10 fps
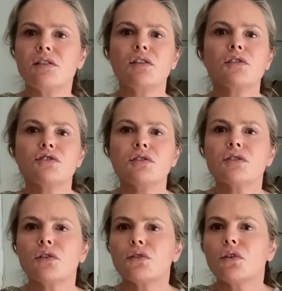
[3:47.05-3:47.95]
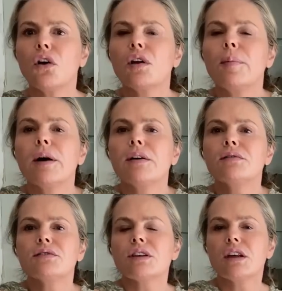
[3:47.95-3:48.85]
You know, you could use it on your
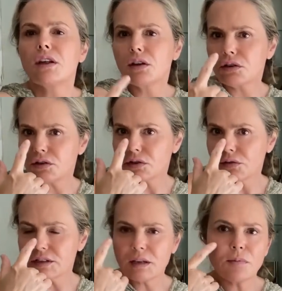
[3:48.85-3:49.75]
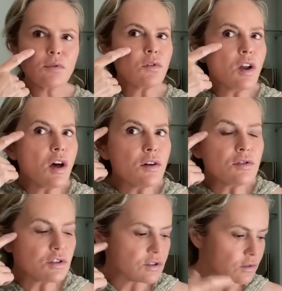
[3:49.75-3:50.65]
collarbones, you could use it on the tip of your
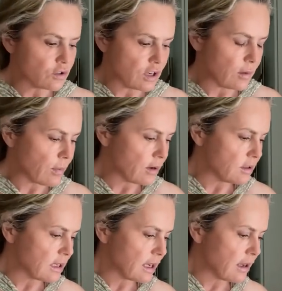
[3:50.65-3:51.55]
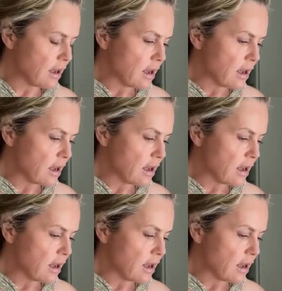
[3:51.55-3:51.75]
nose, just on cheekbones here.